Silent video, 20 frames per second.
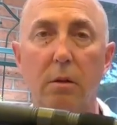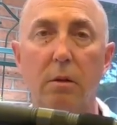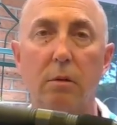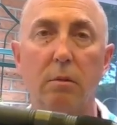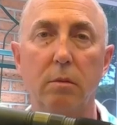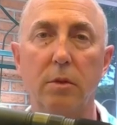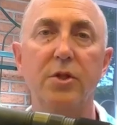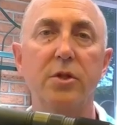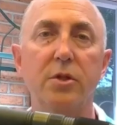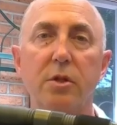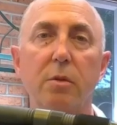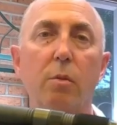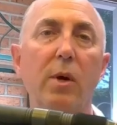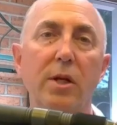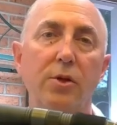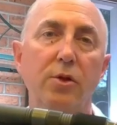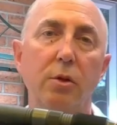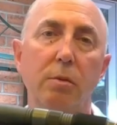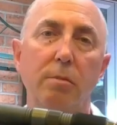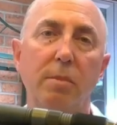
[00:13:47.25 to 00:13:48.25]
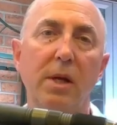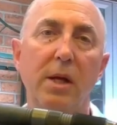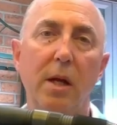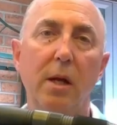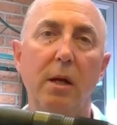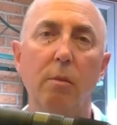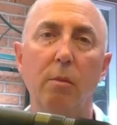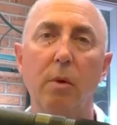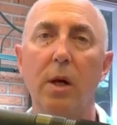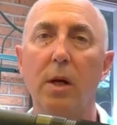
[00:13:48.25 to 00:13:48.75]
which is the way it should be
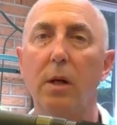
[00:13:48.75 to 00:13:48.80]
anyway.